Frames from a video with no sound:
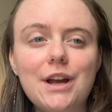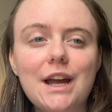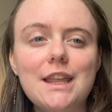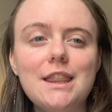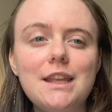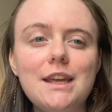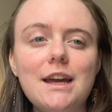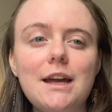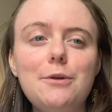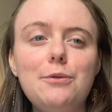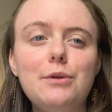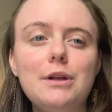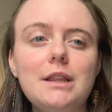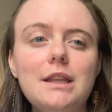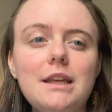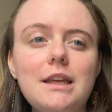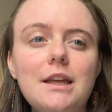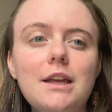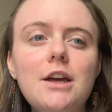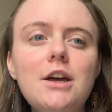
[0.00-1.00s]
I think I
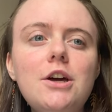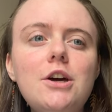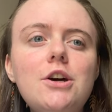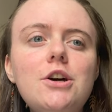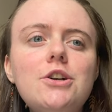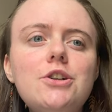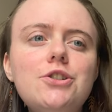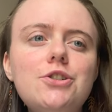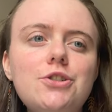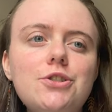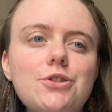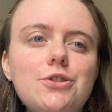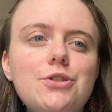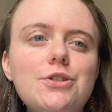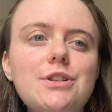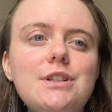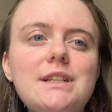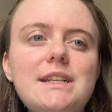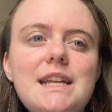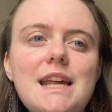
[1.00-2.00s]
really
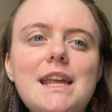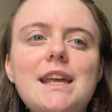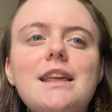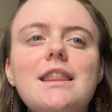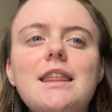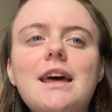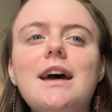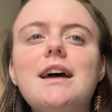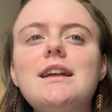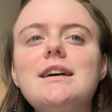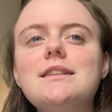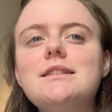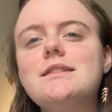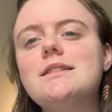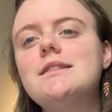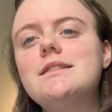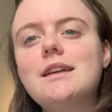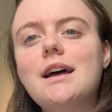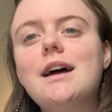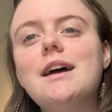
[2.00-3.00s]
should take that as a
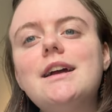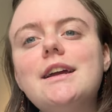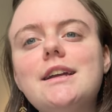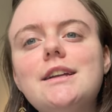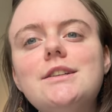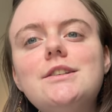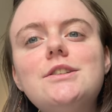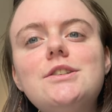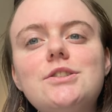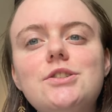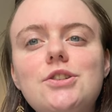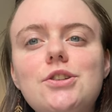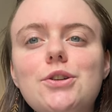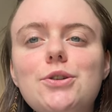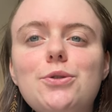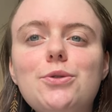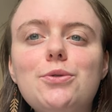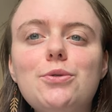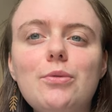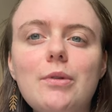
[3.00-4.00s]
sign
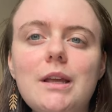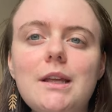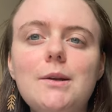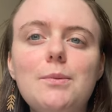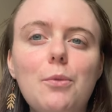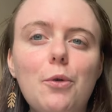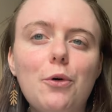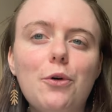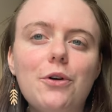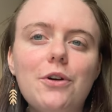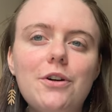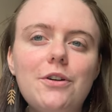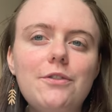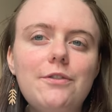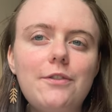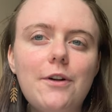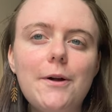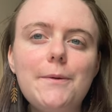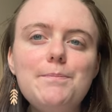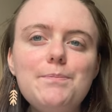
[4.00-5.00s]
to read more
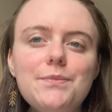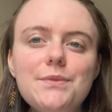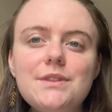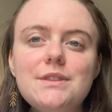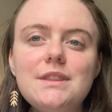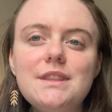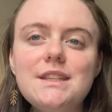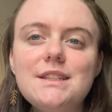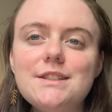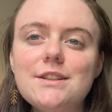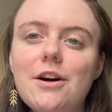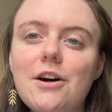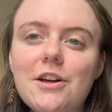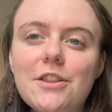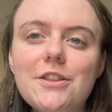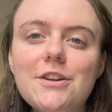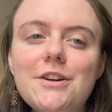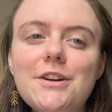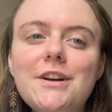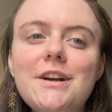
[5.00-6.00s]
from this
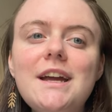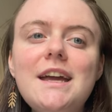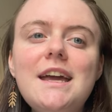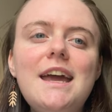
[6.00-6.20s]
author.